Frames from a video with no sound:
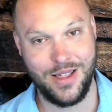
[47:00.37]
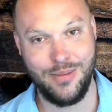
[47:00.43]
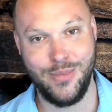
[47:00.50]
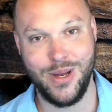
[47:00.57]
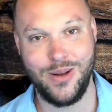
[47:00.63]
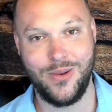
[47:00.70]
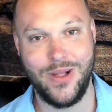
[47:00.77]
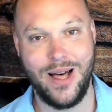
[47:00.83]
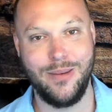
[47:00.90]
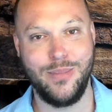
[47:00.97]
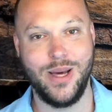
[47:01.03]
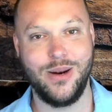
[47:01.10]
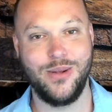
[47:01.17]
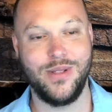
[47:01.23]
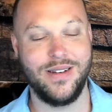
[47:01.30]
been a lot
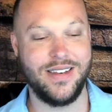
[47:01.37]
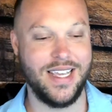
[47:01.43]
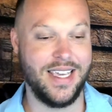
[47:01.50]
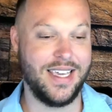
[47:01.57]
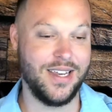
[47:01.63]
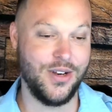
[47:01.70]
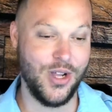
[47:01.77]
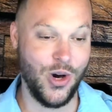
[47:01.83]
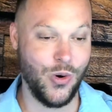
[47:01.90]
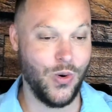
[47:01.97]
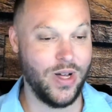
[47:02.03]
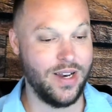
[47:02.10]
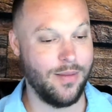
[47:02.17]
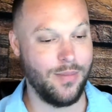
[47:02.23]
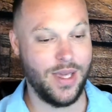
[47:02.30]
better than taking no
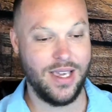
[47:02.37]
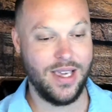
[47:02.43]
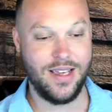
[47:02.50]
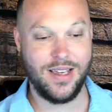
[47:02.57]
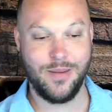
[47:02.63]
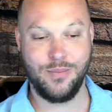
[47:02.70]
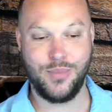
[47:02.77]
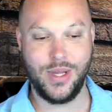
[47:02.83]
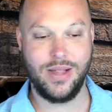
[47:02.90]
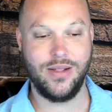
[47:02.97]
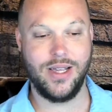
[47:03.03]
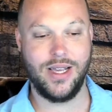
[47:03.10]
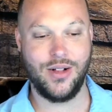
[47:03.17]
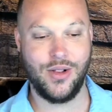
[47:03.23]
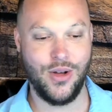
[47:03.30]
one and being completely
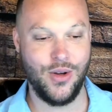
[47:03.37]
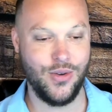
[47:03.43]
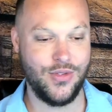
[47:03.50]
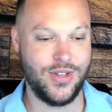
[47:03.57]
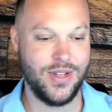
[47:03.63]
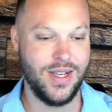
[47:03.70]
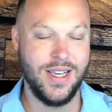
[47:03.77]
closed.